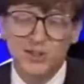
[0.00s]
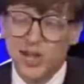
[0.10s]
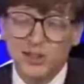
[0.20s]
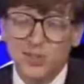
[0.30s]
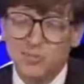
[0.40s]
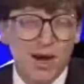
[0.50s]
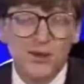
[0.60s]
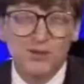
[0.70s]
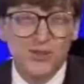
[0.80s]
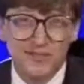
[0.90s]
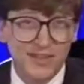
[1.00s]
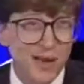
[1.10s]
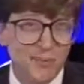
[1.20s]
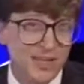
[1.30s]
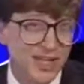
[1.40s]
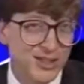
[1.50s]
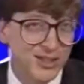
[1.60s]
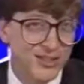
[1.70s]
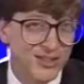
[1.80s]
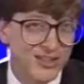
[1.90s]
It's not just Microsoft
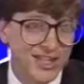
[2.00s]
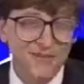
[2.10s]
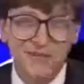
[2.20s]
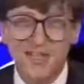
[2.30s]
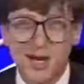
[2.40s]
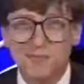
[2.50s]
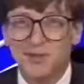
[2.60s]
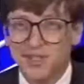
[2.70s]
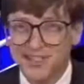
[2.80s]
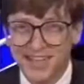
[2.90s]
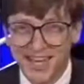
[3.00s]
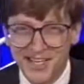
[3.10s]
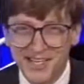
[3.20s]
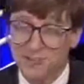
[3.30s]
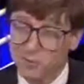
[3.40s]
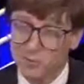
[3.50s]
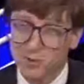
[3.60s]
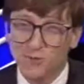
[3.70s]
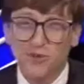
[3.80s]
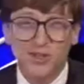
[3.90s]
applications. Even companies like
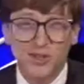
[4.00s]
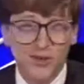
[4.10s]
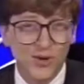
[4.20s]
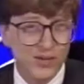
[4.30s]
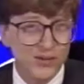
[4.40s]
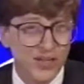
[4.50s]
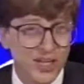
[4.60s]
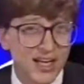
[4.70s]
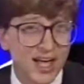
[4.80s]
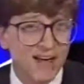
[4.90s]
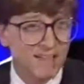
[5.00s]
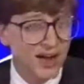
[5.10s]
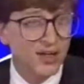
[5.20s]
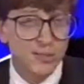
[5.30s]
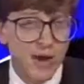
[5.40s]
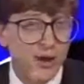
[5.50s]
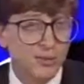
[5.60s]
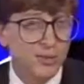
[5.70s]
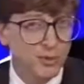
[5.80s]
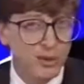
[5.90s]
WordPerfect and Lotus have now come
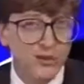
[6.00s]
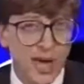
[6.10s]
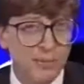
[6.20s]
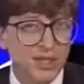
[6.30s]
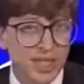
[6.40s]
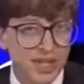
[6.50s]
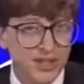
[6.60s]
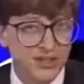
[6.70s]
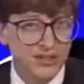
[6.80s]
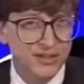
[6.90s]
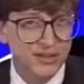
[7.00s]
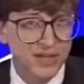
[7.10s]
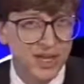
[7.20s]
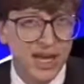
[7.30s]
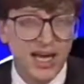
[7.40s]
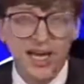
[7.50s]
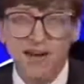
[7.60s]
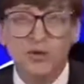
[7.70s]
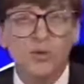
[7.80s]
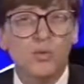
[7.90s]
out with Windows applications. And
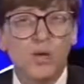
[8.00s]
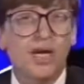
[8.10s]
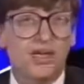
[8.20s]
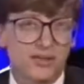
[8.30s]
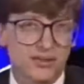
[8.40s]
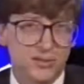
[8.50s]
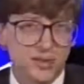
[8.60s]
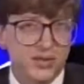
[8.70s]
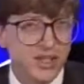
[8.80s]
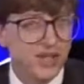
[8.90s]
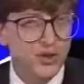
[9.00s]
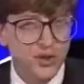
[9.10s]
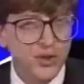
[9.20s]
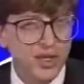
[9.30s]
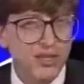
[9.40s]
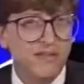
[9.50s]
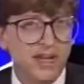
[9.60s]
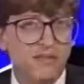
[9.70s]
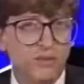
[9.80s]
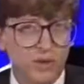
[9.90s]
every week we see new
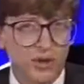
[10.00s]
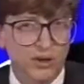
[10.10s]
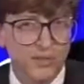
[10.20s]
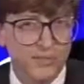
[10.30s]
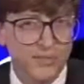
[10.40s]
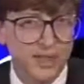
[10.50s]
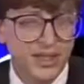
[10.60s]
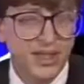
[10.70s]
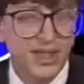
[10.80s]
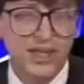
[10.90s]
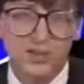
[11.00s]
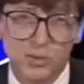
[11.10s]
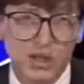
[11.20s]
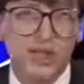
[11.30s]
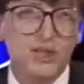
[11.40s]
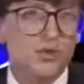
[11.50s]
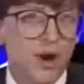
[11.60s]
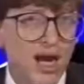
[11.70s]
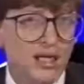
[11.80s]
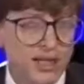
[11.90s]
innovative work. It's really
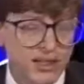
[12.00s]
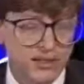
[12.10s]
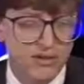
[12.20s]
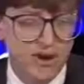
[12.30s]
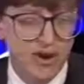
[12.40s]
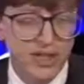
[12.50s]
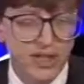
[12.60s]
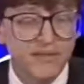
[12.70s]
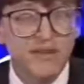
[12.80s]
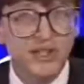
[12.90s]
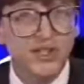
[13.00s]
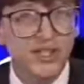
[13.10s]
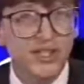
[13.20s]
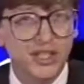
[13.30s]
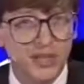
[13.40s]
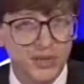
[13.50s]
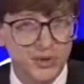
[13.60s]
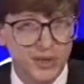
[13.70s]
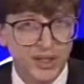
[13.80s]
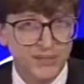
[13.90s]
attracting all the innovation in the
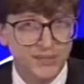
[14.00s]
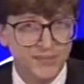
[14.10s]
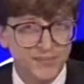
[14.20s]
industry.